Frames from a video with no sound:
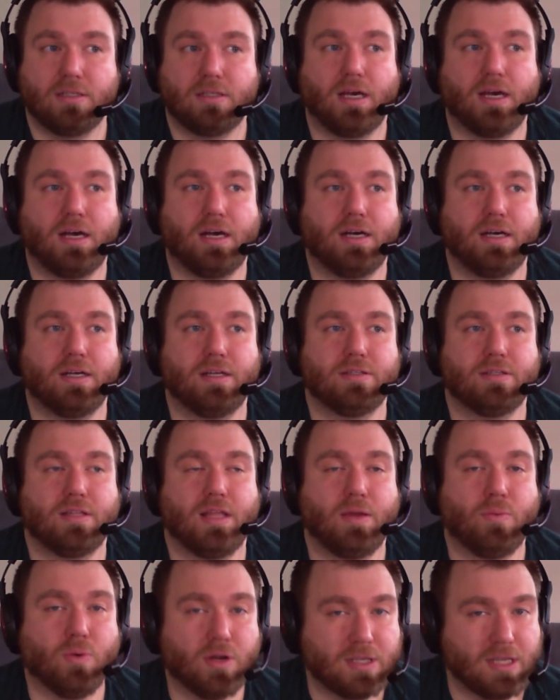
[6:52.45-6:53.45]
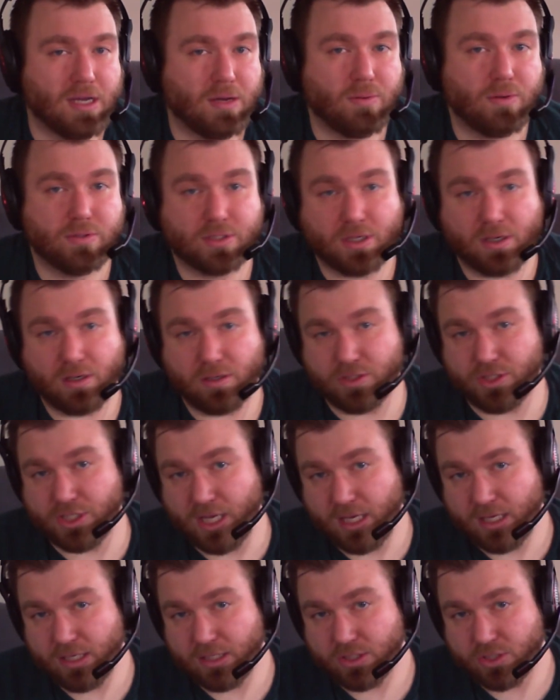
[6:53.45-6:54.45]
They worked out what was called
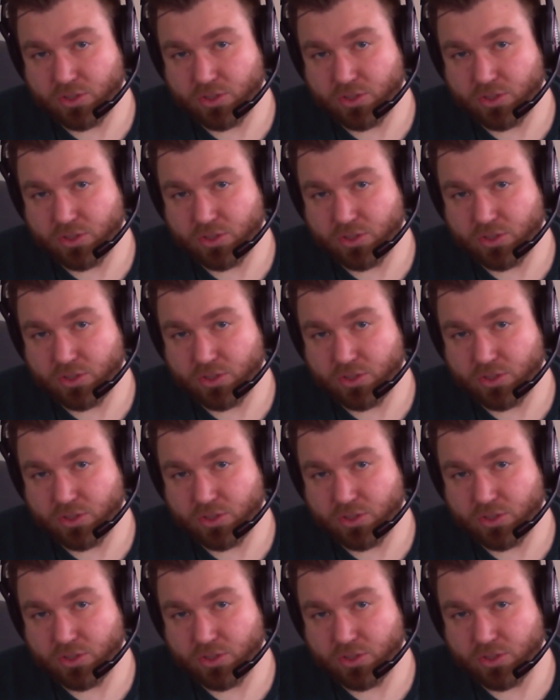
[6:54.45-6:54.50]
Jay's